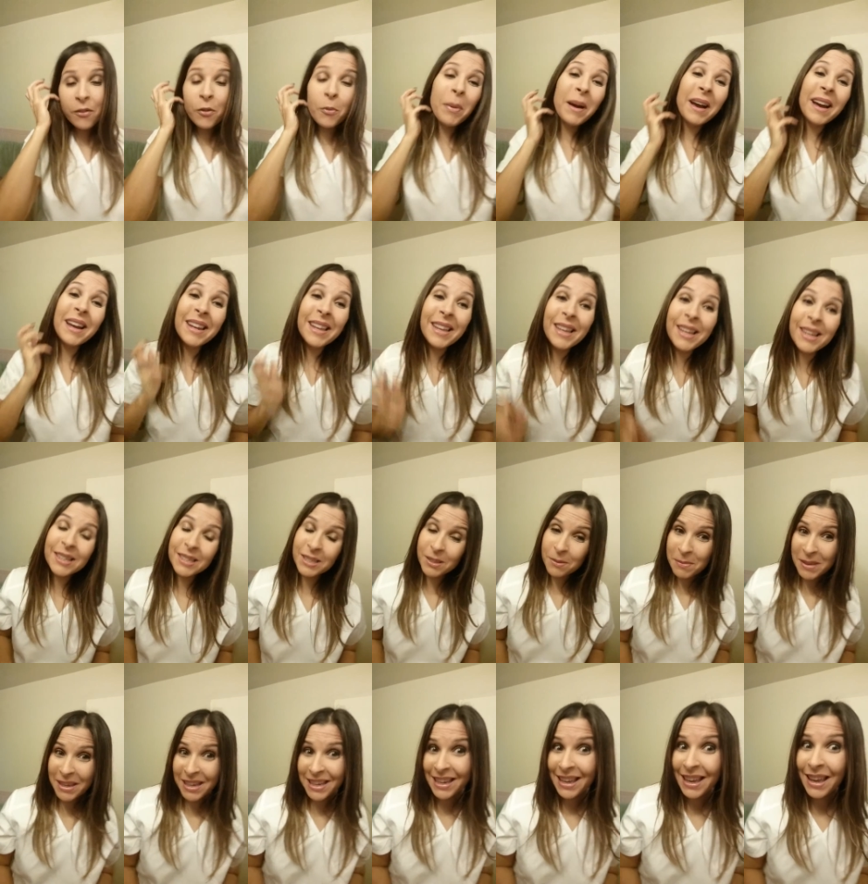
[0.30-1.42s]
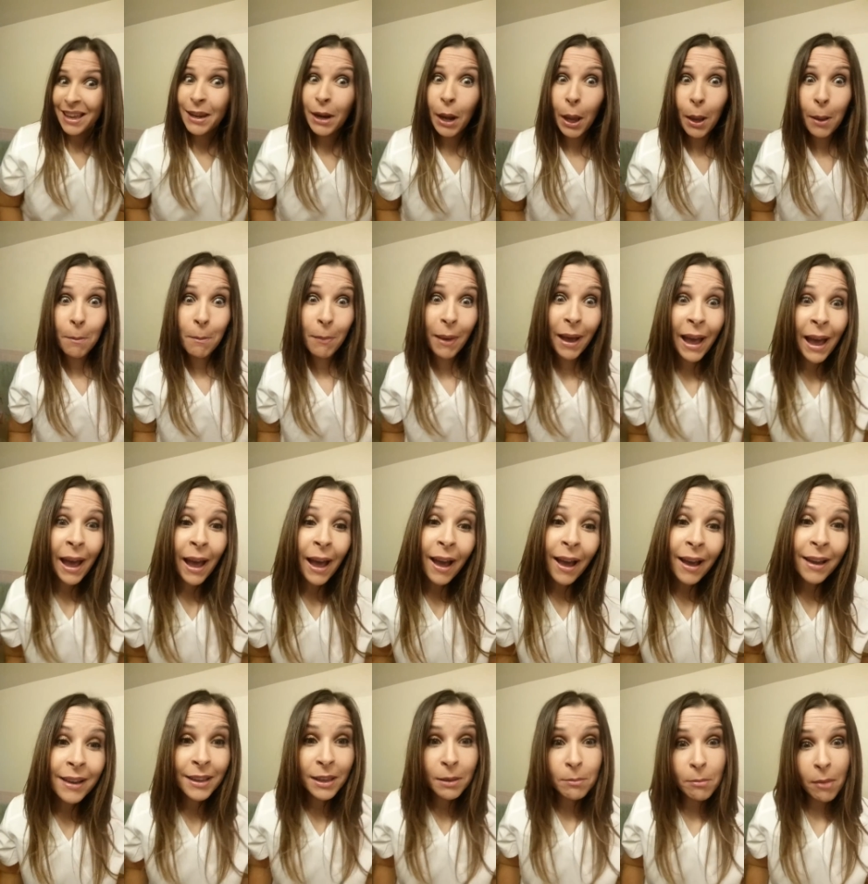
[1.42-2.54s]
everybody, it's me again. I'm
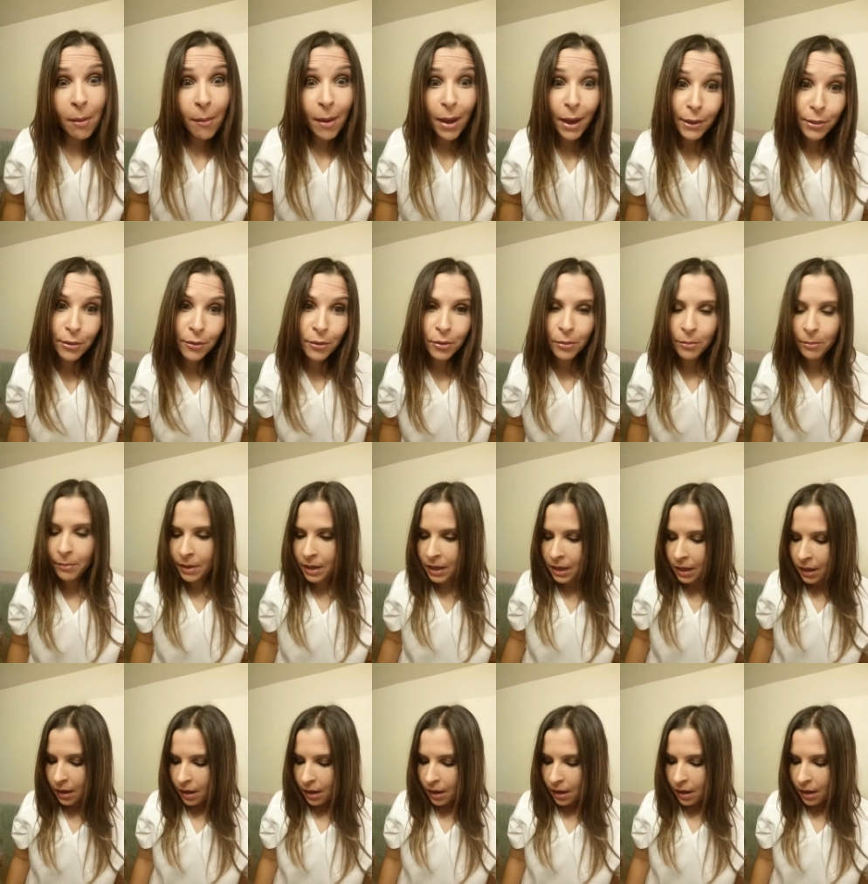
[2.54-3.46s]
back in my bathroom.